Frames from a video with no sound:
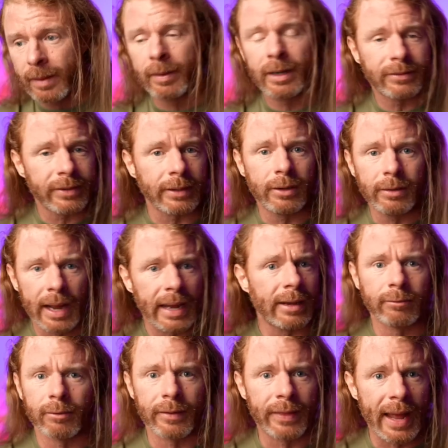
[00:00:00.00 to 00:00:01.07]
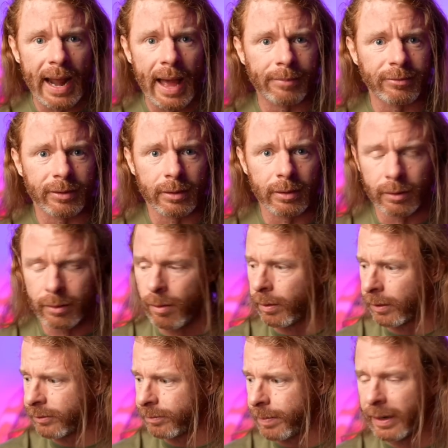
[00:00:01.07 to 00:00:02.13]
But it's like, dude, I can run that obstacle
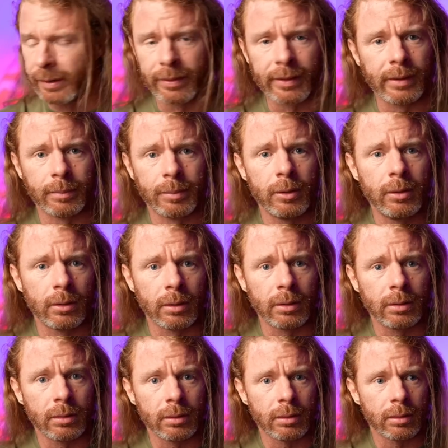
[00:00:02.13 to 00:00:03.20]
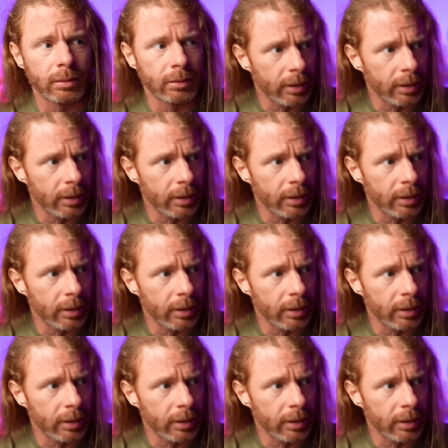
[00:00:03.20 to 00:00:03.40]
course better than a poodle.